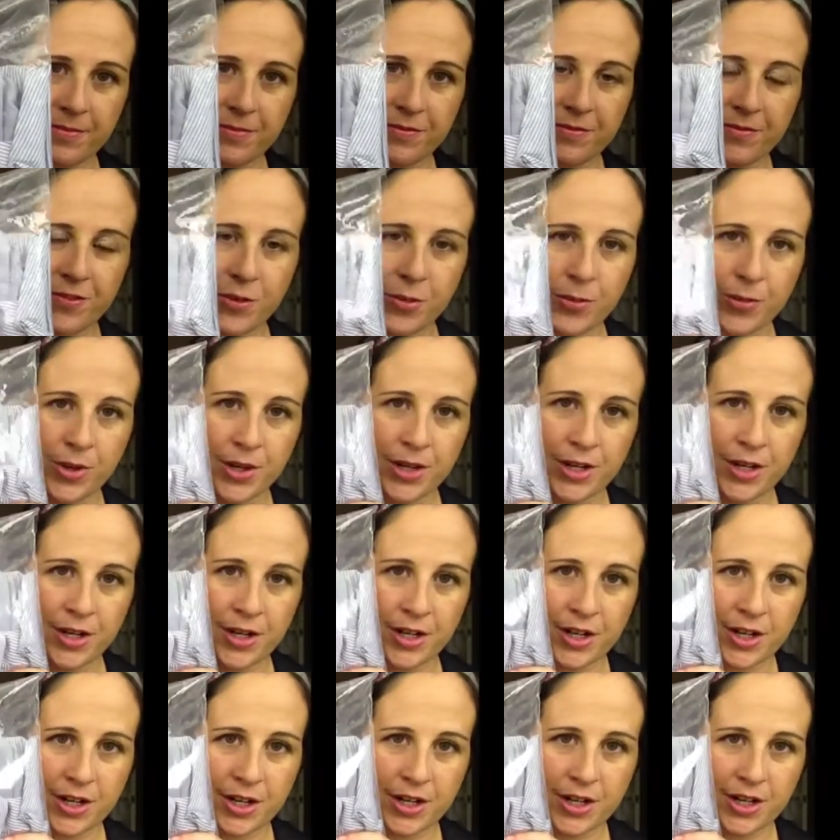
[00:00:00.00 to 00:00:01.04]
for
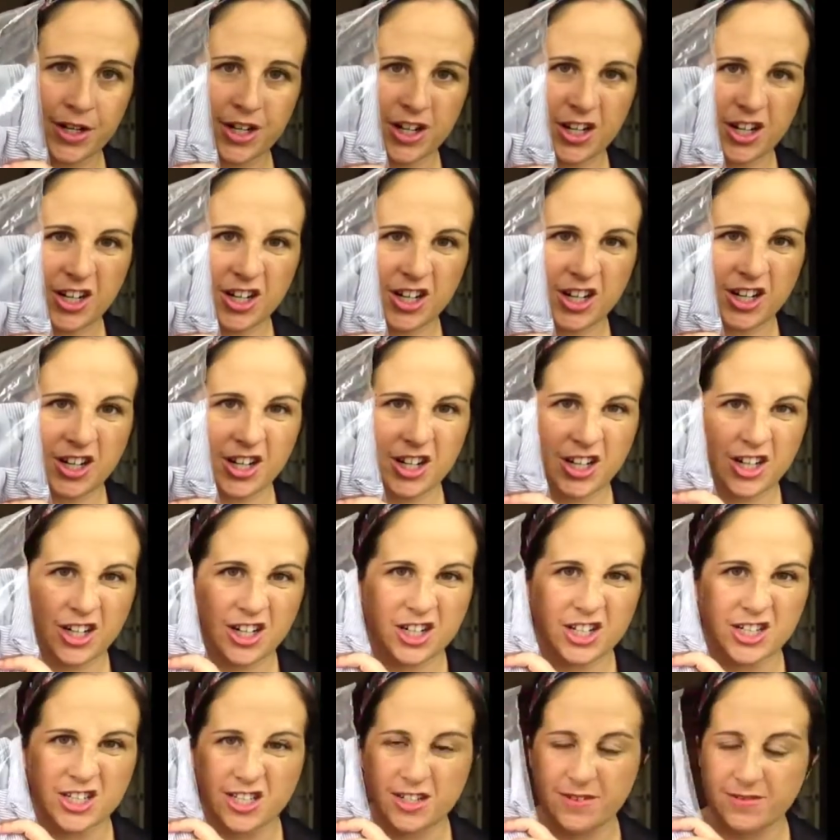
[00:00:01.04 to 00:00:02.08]
work
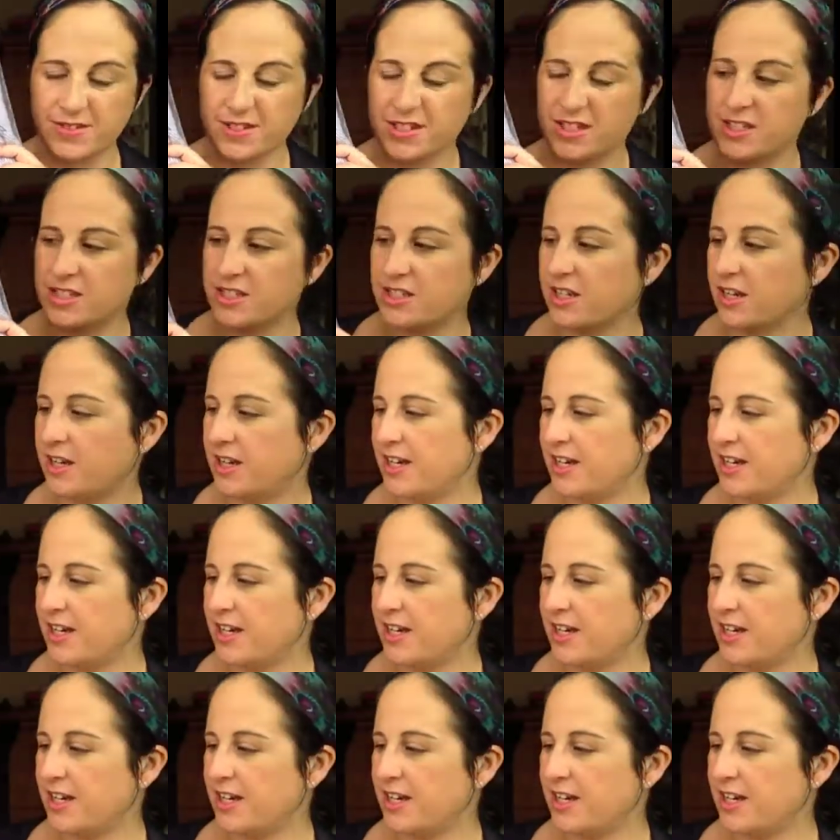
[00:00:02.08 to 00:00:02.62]
because he was...